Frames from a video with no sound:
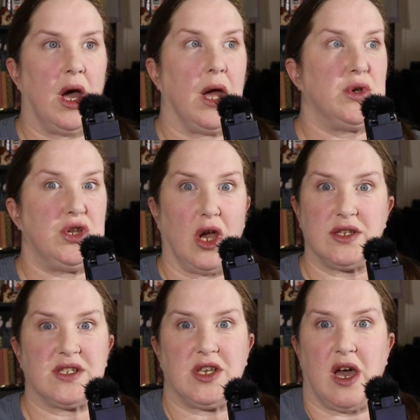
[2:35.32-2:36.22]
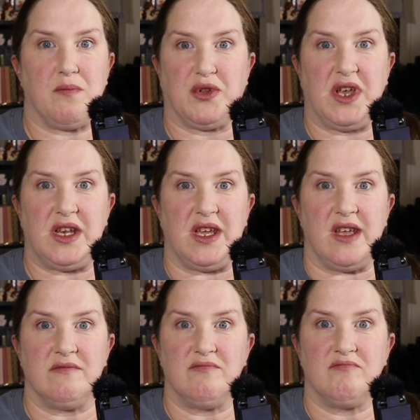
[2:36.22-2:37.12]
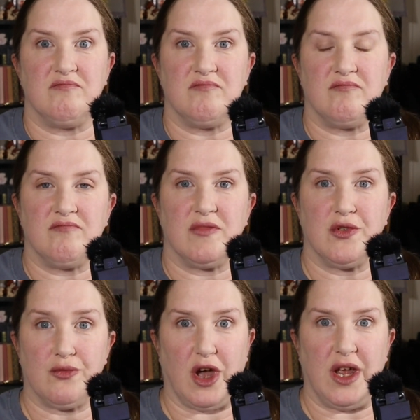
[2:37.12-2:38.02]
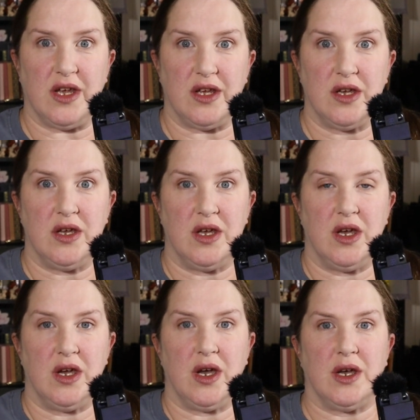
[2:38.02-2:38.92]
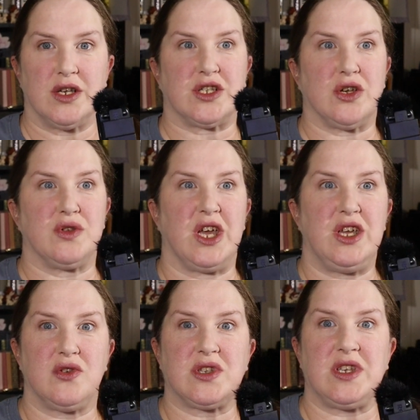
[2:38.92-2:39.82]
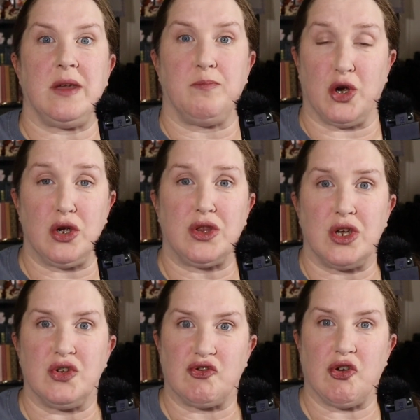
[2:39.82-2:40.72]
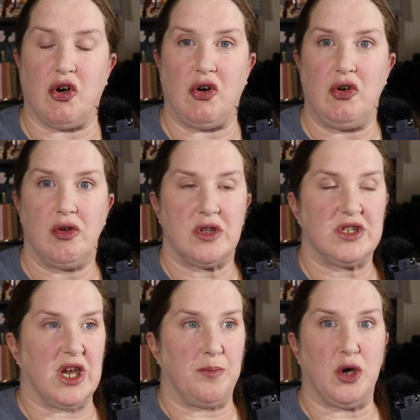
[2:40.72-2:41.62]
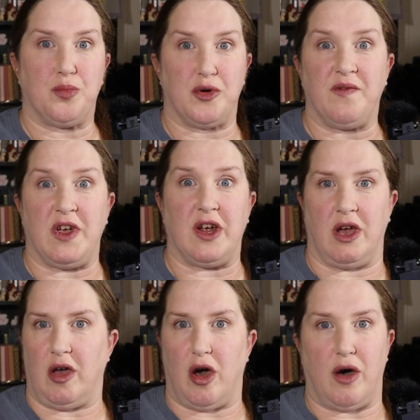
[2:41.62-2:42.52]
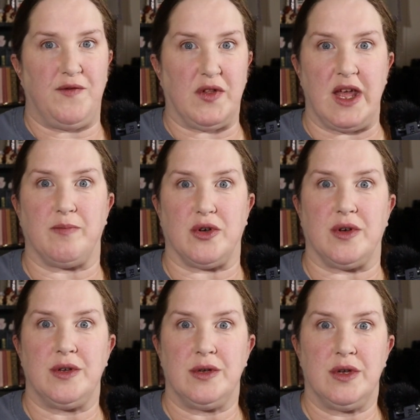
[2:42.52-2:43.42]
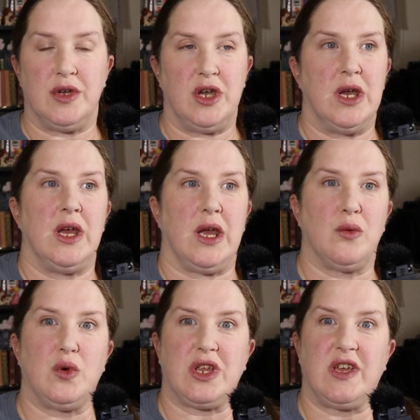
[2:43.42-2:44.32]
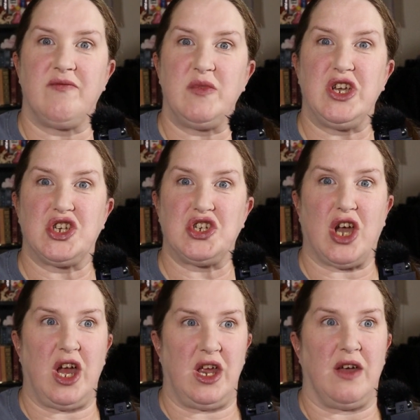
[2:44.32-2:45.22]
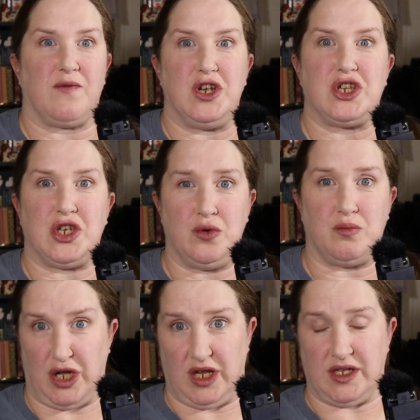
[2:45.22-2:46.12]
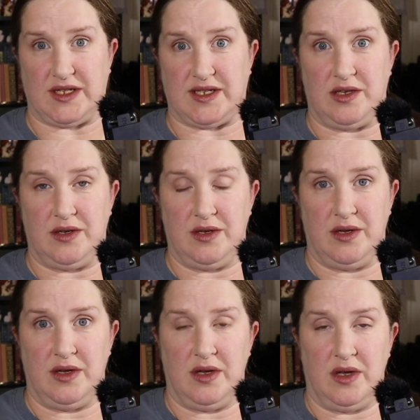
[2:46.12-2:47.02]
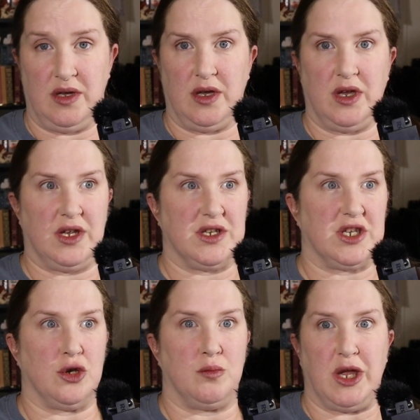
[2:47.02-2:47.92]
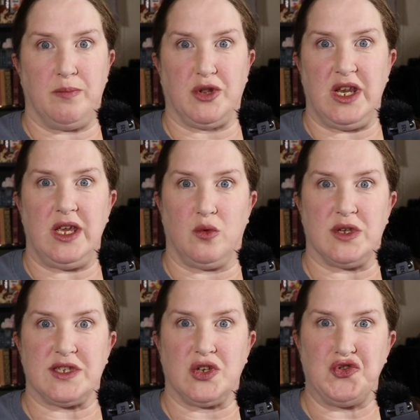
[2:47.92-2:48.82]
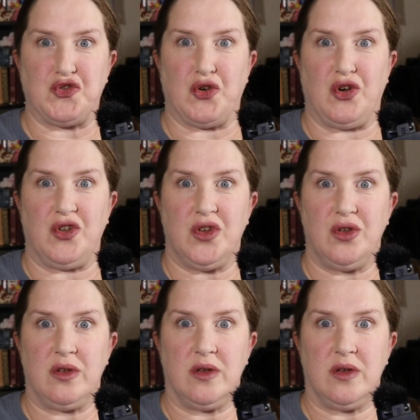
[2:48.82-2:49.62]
I would not stop bleeding, right? So they used a birth control, Depo-Provera, off-label, and would give me a shot every two months until my bleeding was controlled.